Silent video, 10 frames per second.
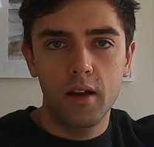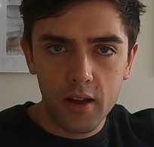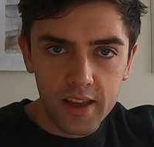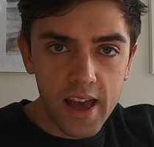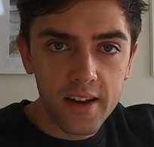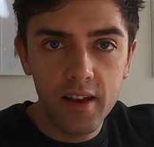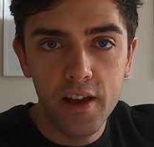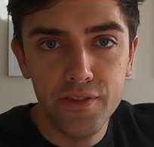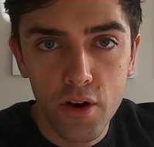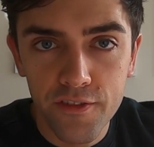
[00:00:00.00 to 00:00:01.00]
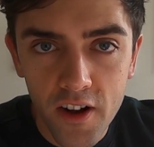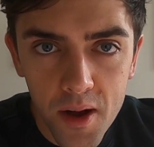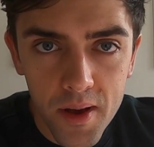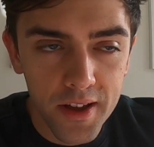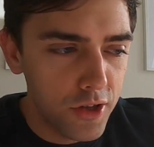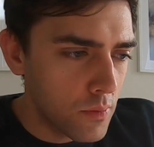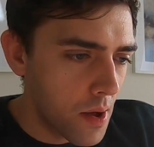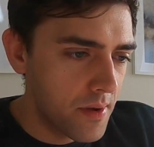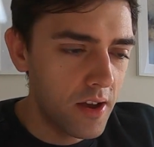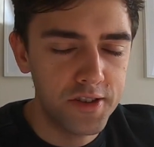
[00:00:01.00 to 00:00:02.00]
Again, if you're a farmer, you
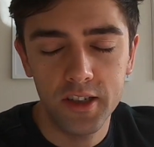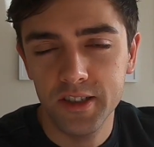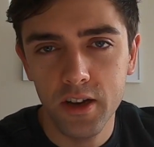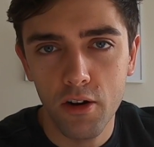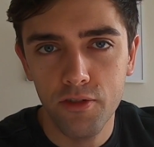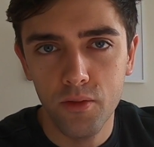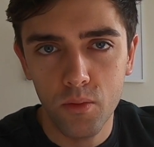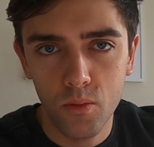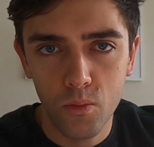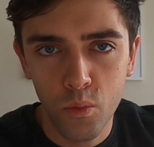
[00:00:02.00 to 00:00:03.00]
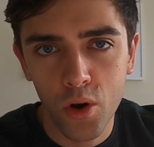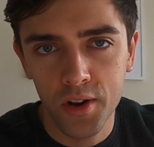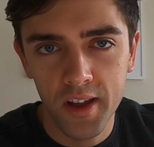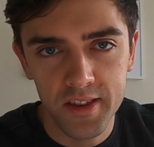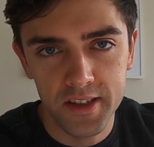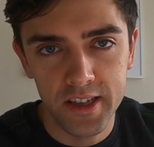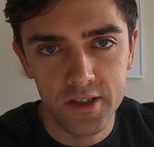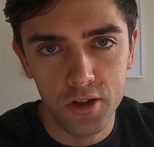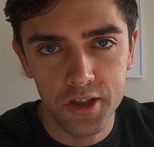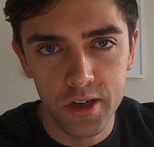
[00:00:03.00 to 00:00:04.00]
might be asking yourself, what on earth has this
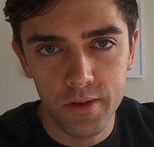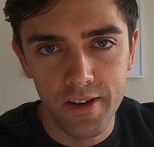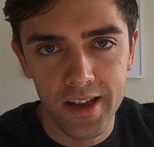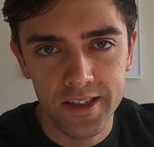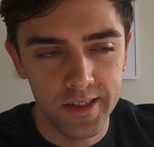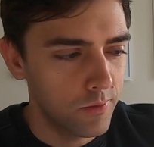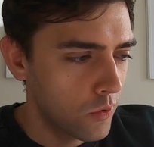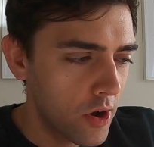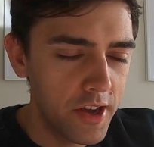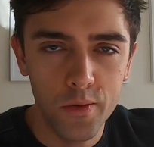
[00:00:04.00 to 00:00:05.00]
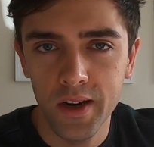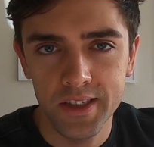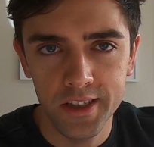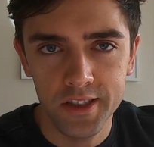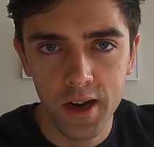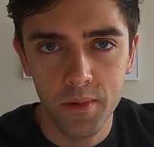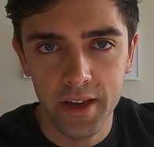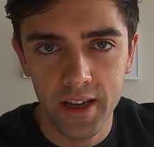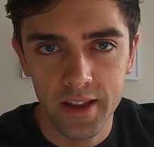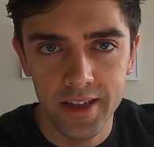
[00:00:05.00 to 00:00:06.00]
got to do with vets? Why are you wasting your time
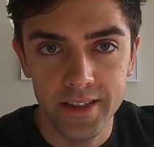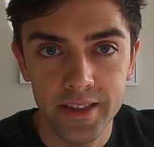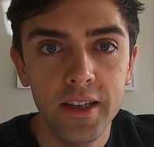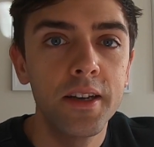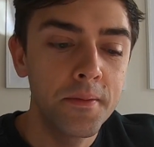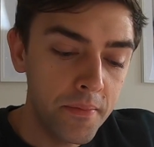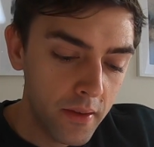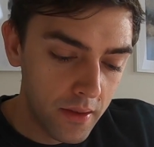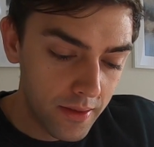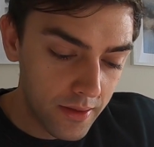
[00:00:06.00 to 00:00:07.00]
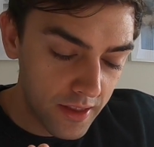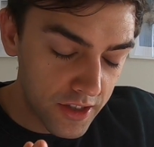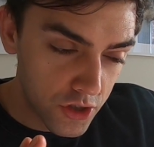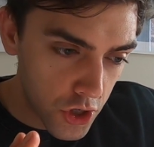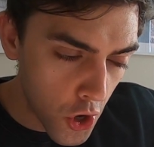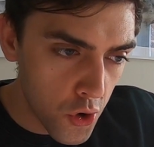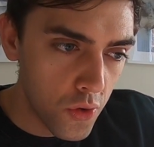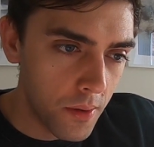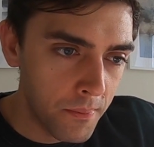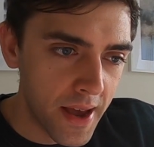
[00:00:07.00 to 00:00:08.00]
looking at these? There's
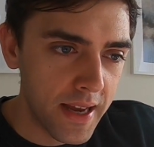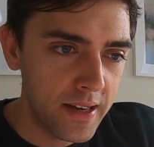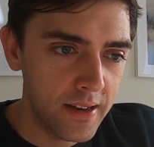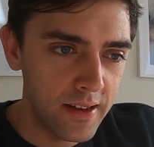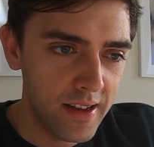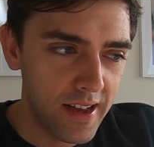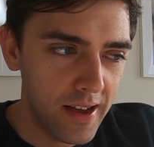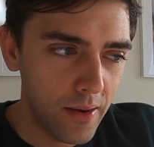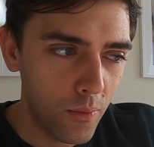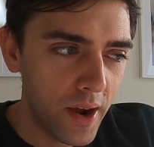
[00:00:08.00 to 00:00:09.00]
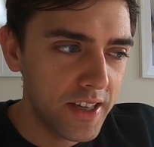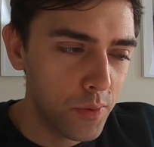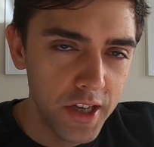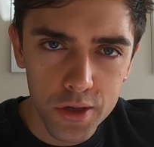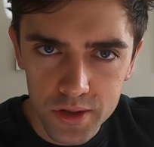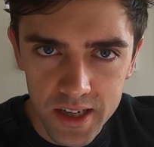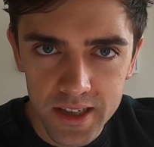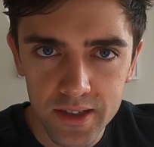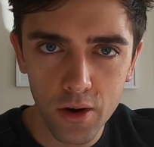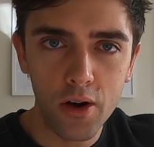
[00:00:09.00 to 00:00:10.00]
two main ways we use these.